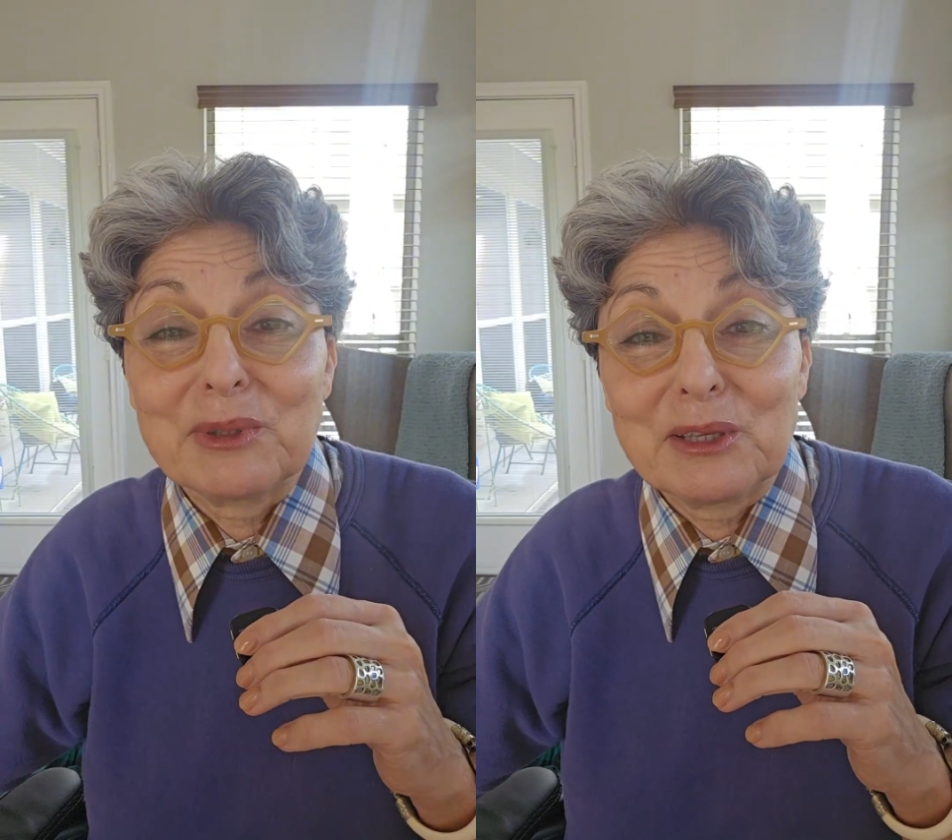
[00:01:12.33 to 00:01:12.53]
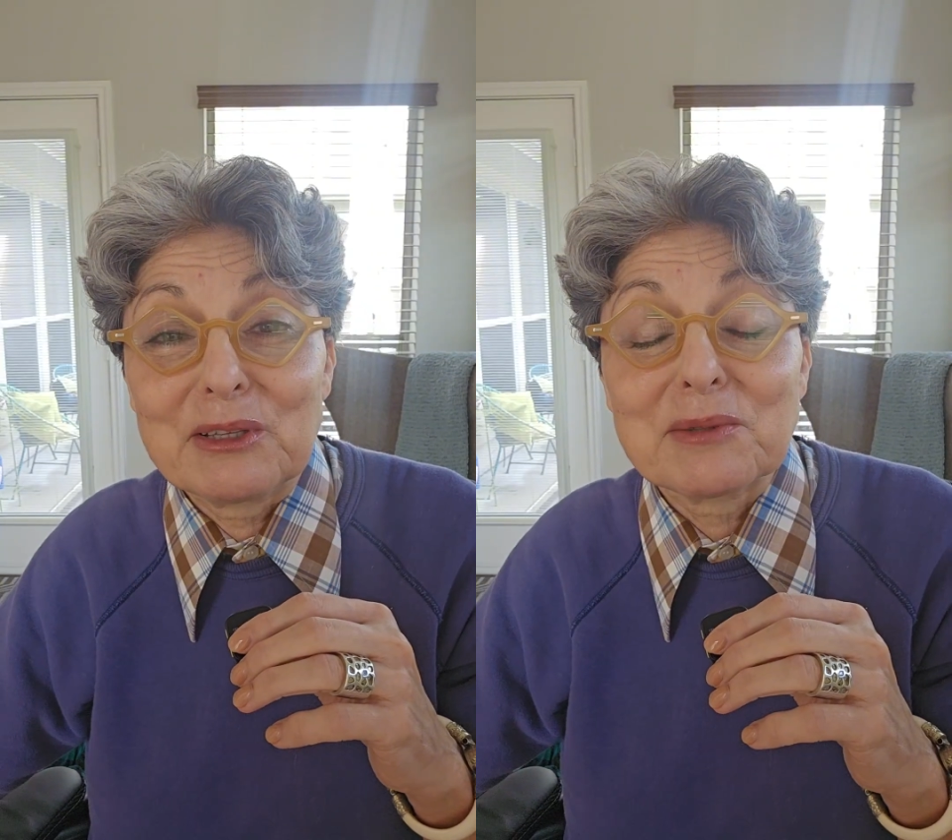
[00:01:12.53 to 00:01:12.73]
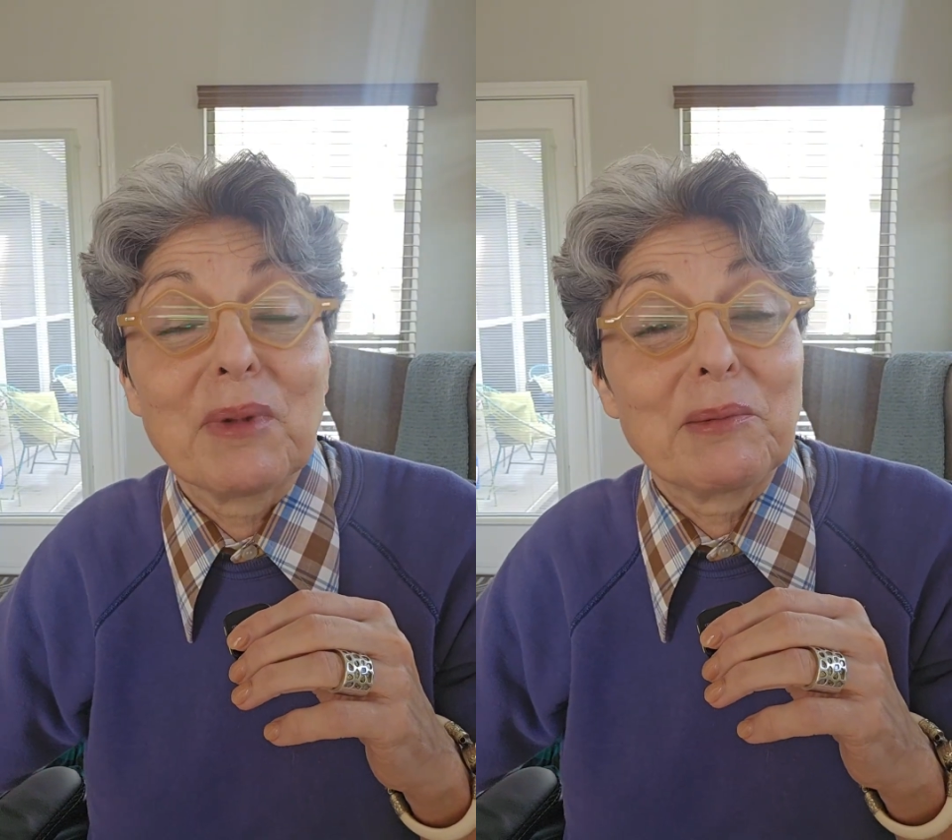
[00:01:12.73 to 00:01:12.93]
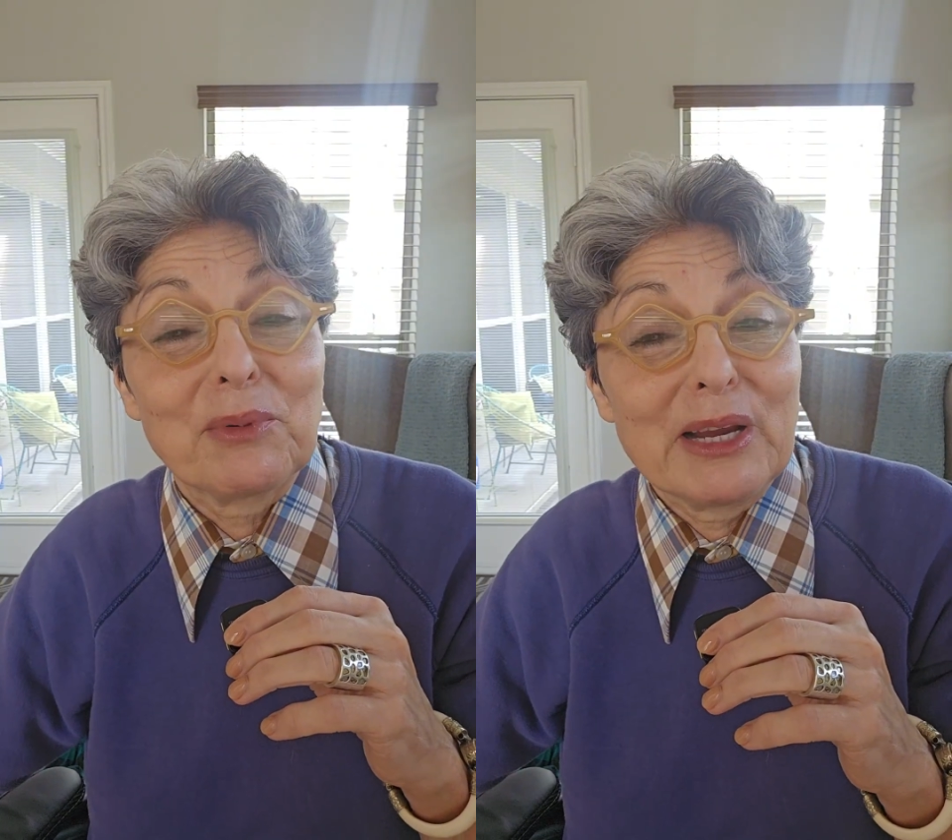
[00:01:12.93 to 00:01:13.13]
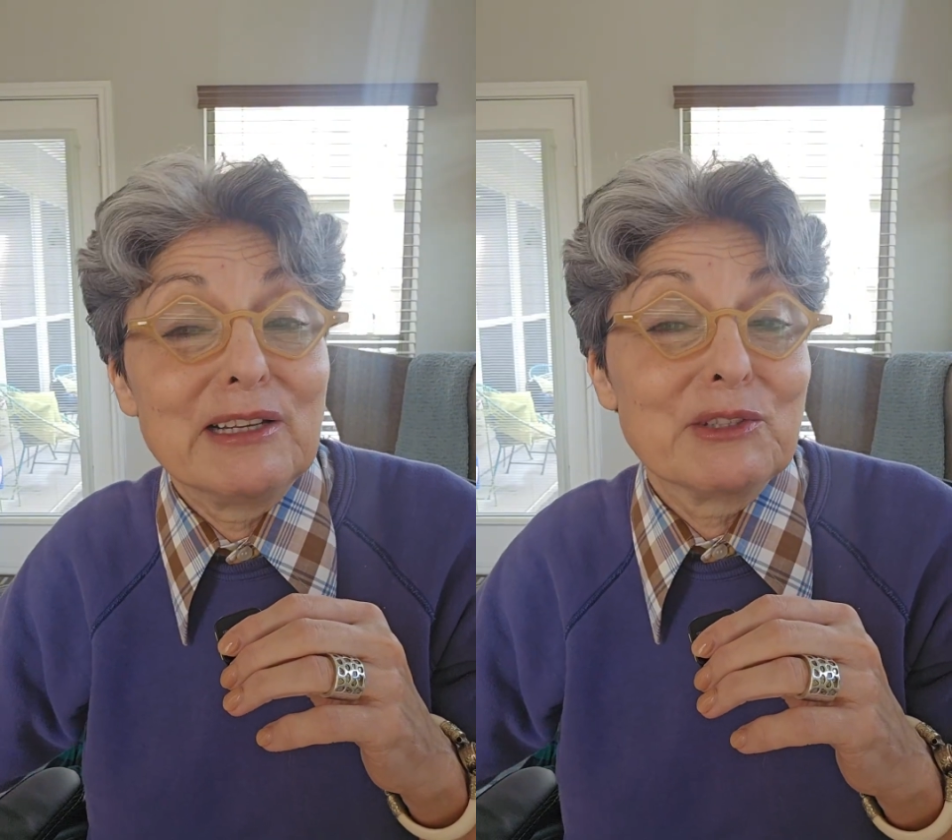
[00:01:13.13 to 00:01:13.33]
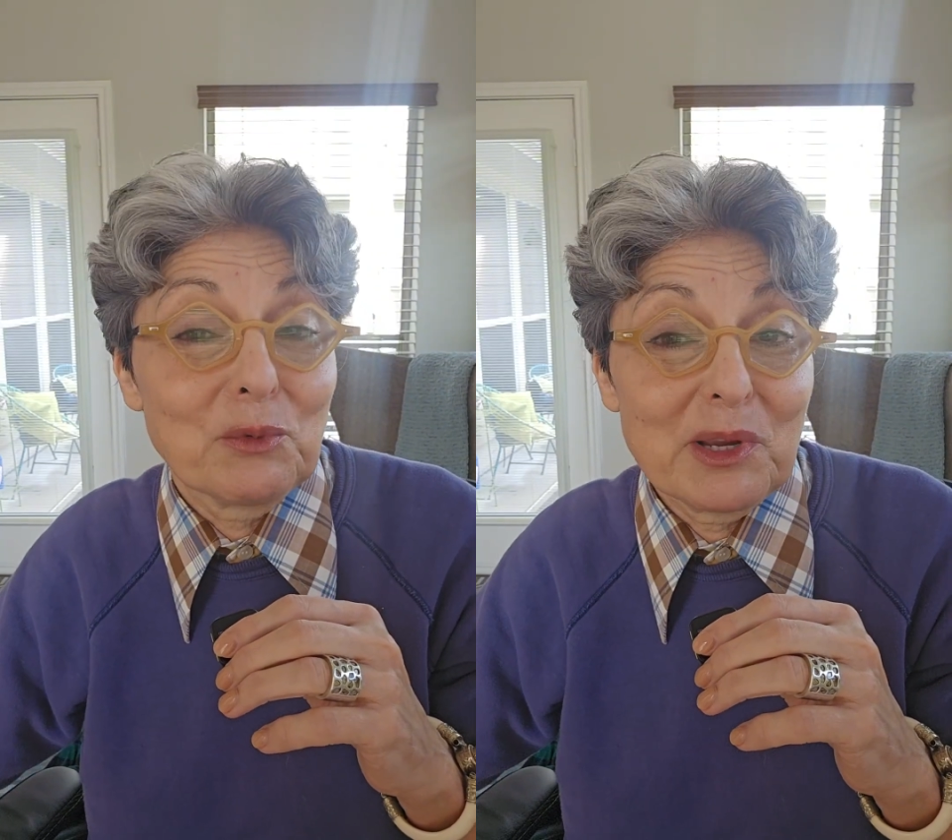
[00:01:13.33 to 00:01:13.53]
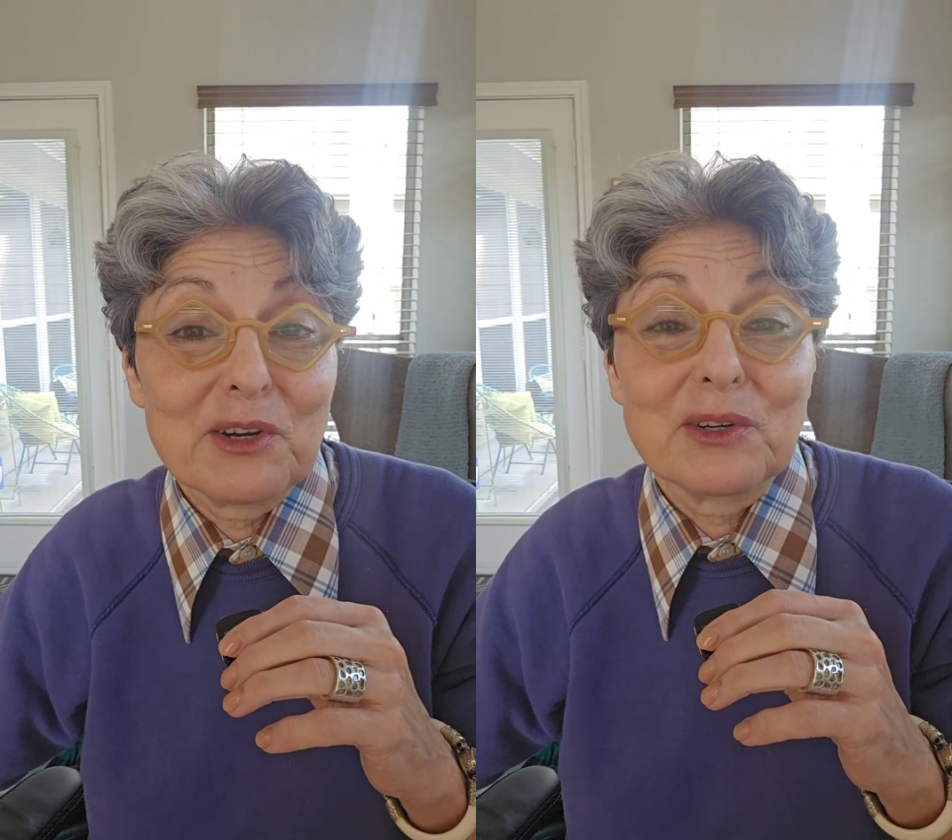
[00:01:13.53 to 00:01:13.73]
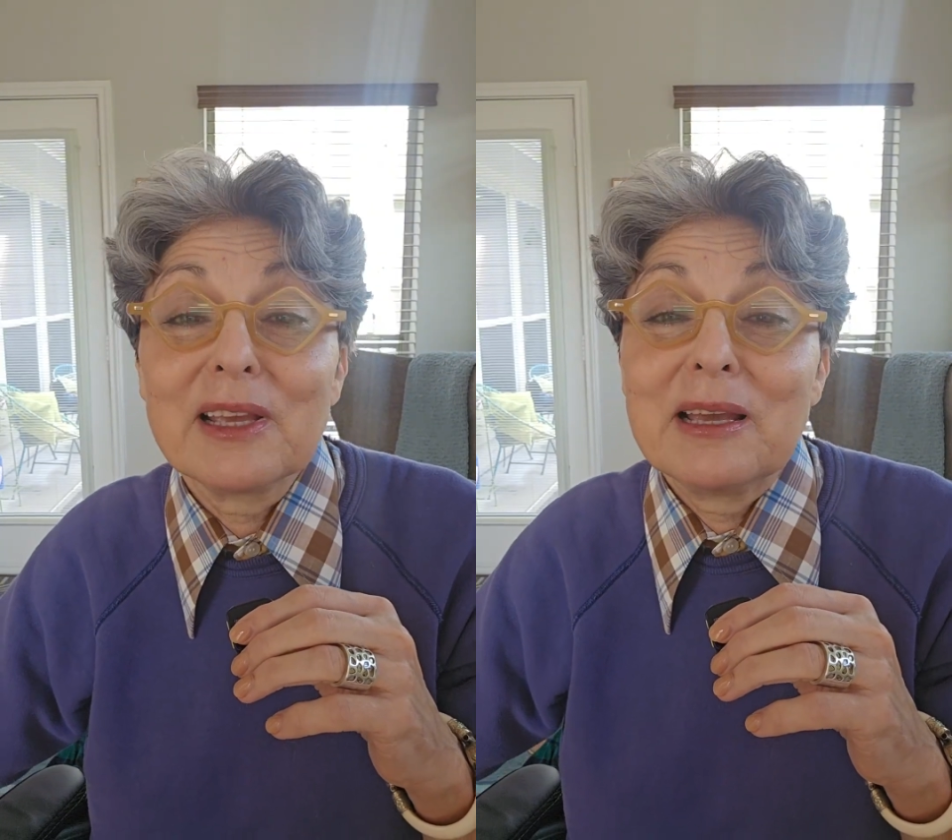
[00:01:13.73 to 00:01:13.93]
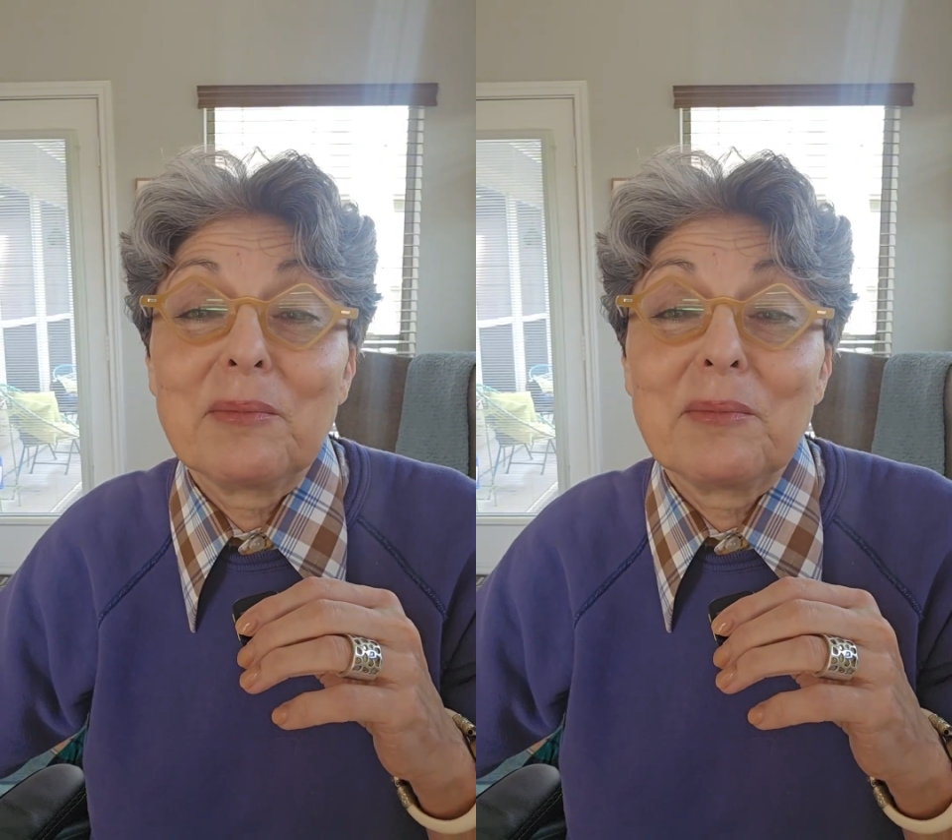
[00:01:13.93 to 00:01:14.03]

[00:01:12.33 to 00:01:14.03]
because my brain is weird,